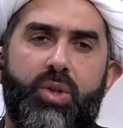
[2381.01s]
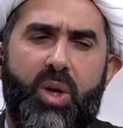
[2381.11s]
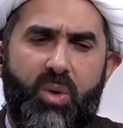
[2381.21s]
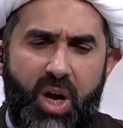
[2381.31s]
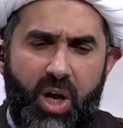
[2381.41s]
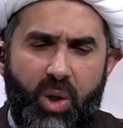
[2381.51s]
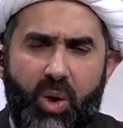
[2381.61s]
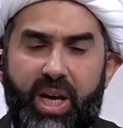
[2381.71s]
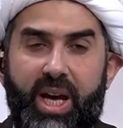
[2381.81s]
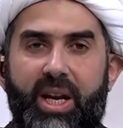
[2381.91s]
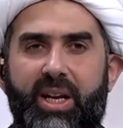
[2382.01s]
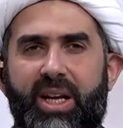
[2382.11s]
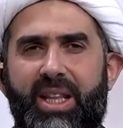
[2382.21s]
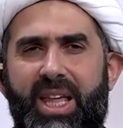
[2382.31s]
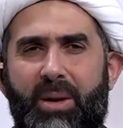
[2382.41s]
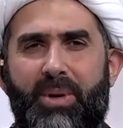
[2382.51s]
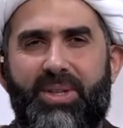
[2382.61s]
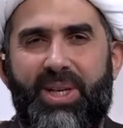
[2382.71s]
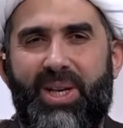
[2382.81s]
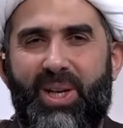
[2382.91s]
So looking at it in that
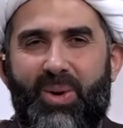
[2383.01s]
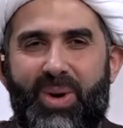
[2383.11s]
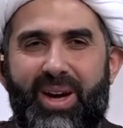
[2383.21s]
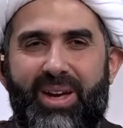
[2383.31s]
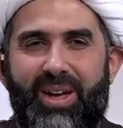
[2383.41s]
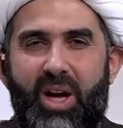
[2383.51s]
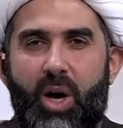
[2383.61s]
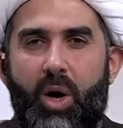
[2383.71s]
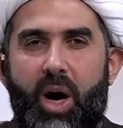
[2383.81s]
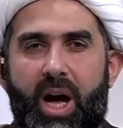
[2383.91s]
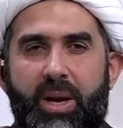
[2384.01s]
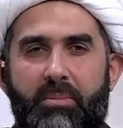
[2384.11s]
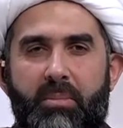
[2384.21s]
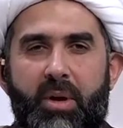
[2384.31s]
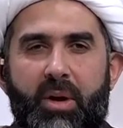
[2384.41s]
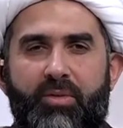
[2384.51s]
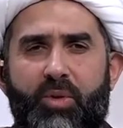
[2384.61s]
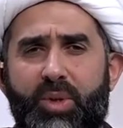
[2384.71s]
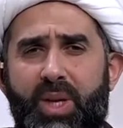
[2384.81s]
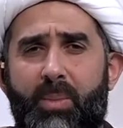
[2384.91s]
particular way and
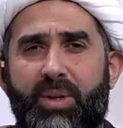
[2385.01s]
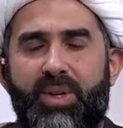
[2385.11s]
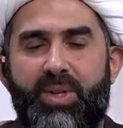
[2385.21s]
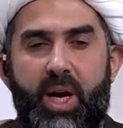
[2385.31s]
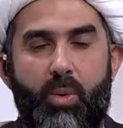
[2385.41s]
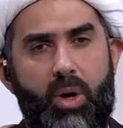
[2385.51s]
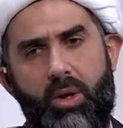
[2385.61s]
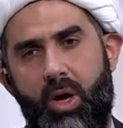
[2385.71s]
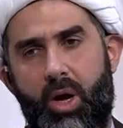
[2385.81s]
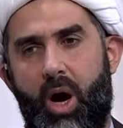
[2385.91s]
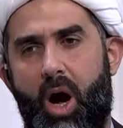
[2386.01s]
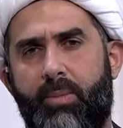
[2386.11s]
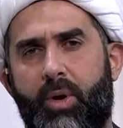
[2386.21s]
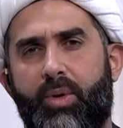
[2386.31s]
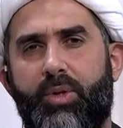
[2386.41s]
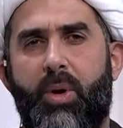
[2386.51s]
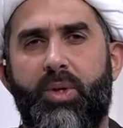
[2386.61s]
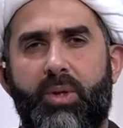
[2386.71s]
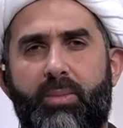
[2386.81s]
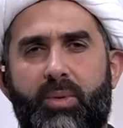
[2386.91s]
for someone to say, well, I'm not
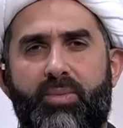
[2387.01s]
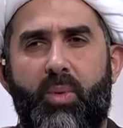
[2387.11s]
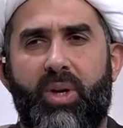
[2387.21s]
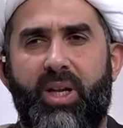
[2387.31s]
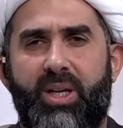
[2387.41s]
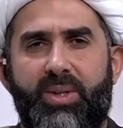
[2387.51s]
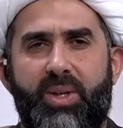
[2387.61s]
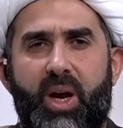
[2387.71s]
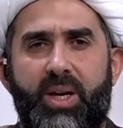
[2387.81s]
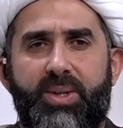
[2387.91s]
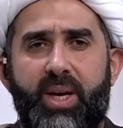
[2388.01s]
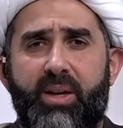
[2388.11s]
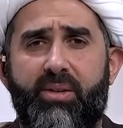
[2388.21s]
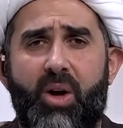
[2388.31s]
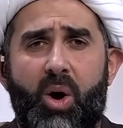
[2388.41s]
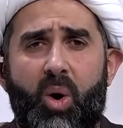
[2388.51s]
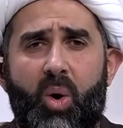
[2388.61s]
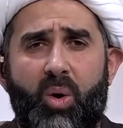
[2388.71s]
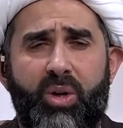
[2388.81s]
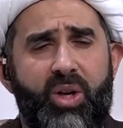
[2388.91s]
responsible for what it is that I said,
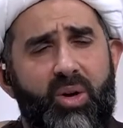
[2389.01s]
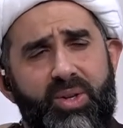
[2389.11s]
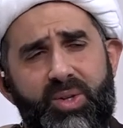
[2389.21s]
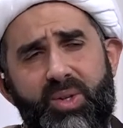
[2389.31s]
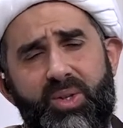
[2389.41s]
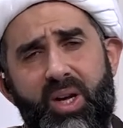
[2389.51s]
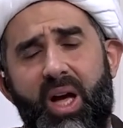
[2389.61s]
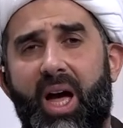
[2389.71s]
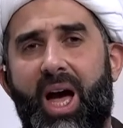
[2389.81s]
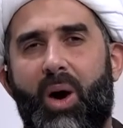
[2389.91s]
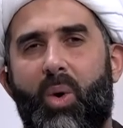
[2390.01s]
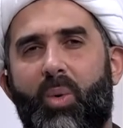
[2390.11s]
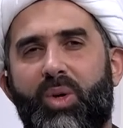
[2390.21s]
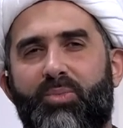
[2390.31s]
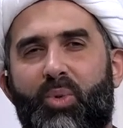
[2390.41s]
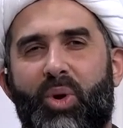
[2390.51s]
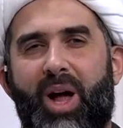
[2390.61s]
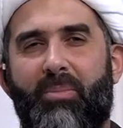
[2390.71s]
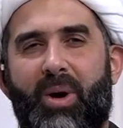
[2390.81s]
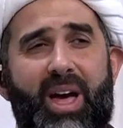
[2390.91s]
or, you know, this is how I was brought
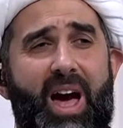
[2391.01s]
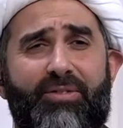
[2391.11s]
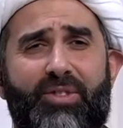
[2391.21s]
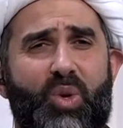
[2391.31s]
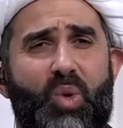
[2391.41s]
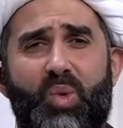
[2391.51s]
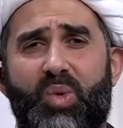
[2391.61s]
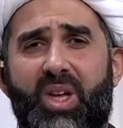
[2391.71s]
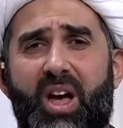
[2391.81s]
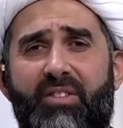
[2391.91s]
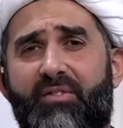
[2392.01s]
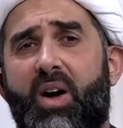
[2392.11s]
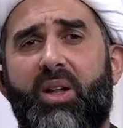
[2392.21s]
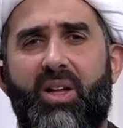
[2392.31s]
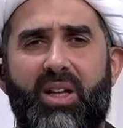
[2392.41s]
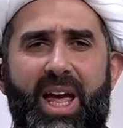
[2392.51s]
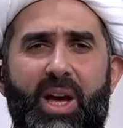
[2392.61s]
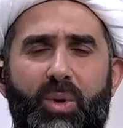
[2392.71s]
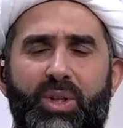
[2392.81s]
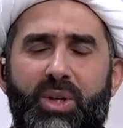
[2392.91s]
up, I have to use vulgar
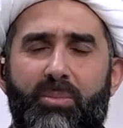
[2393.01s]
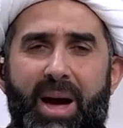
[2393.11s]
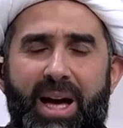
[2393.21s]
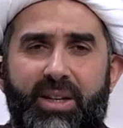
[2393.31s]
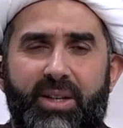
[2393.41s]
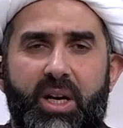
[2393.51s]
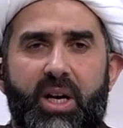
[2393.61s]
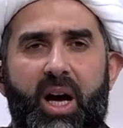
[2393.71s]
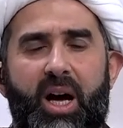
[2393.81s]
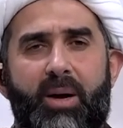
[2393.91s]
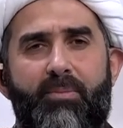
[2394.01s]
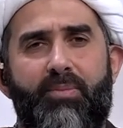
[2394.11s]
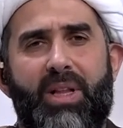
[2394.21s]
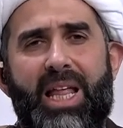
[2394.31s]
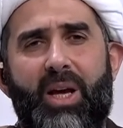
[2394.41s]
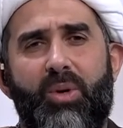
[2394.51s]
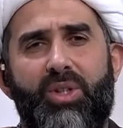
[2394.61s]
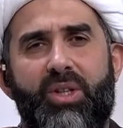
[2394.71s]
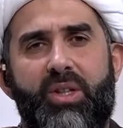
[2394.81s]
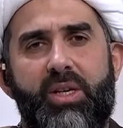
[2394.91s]
language and bad um, language
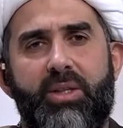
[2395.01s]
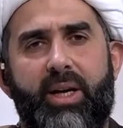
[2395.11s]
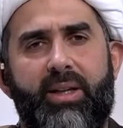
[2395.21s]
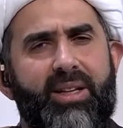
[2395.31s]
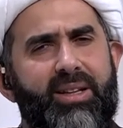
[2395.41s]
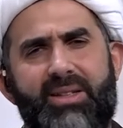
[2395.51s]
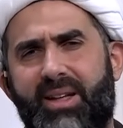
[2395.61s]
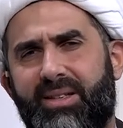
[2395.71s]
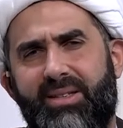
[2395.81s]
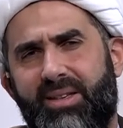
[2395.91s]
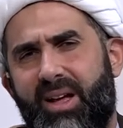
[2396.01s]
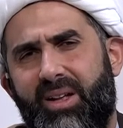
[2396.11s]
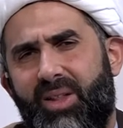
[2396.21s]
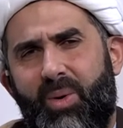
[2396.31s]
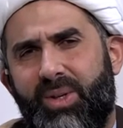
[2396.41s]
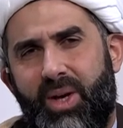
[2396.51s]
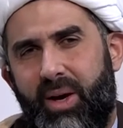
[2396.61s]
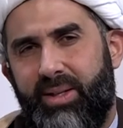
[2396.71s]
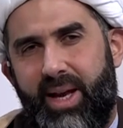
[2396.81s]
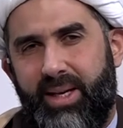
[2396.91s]
and things like that. It's, that's, no one's
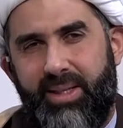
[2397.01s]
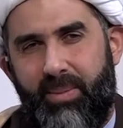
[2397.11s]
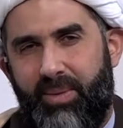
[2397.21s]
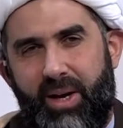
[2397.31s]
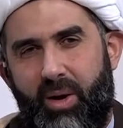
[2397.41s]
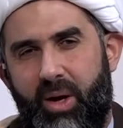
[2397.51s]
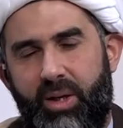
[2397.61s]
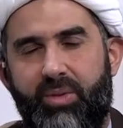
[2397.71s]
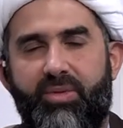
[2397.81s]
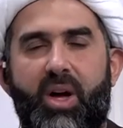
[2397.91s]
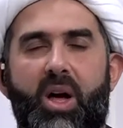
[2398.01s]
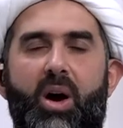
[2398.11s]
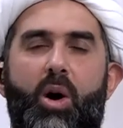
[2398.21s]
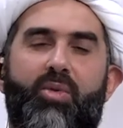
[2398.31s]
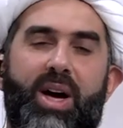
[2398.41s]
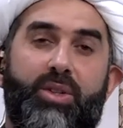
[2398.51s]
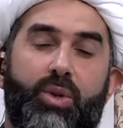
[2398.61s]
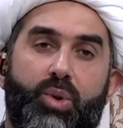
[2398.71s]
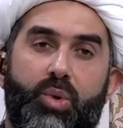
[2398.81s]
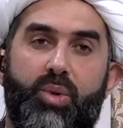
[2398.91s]
going to accept that kind of, of
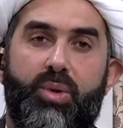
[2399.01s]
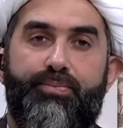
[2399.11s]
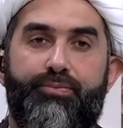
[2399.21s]
attitude.